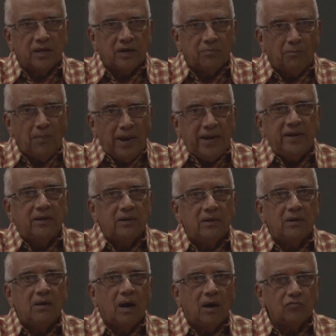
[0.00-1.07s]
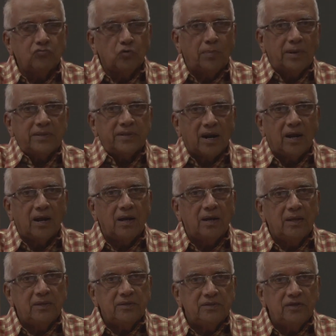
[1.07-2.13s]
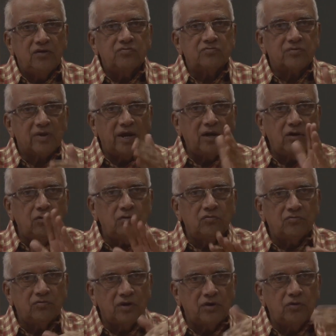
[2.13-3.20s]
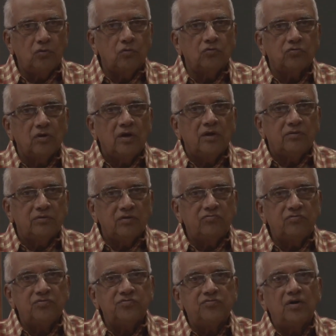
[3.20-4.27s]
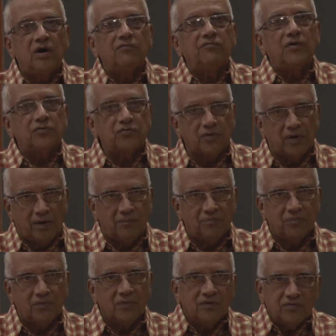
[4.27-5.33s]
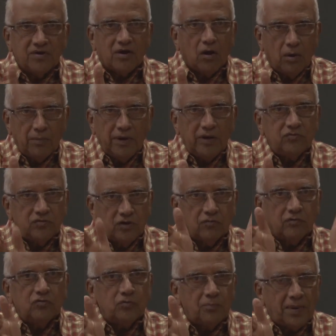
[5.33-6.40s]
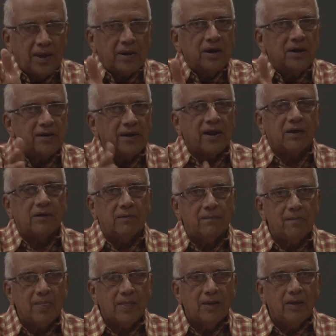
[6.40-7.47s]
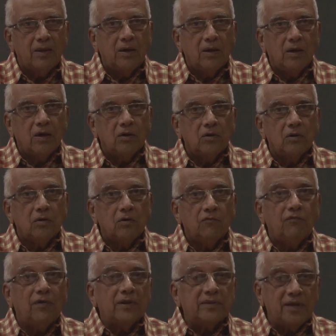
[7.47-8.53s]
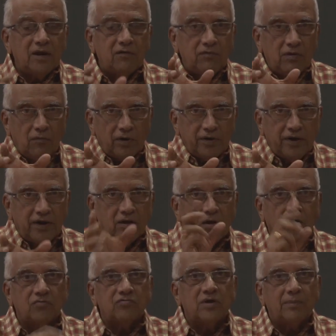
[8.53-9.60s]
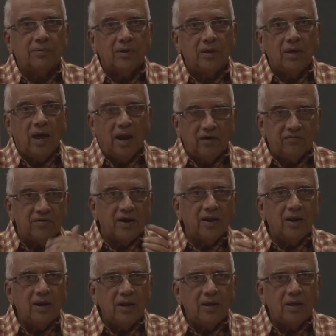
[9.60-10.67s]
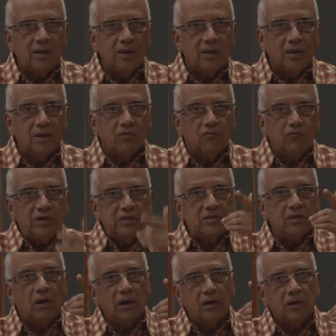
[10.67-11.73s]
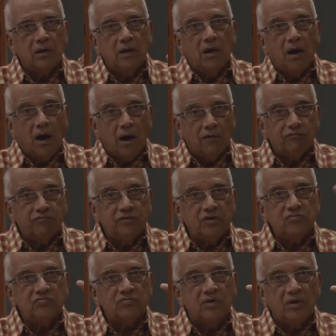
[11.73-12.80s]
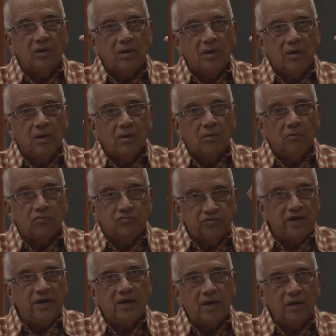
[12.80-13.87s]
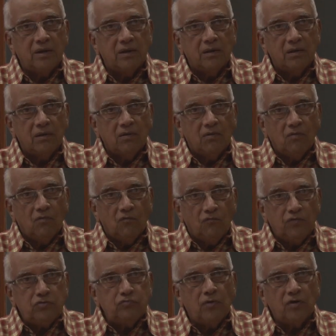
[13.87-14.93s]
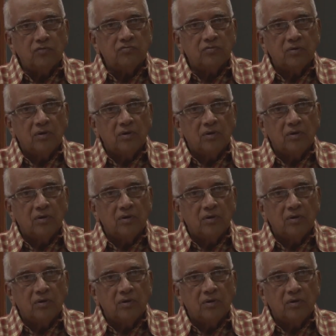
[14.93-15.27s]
maid of Subhadra is trying to seduce the Sishya of Arjuna. It's a comedy sequence, a parallel track. For that we wanted a concept, and suddenly we thought of this scene which was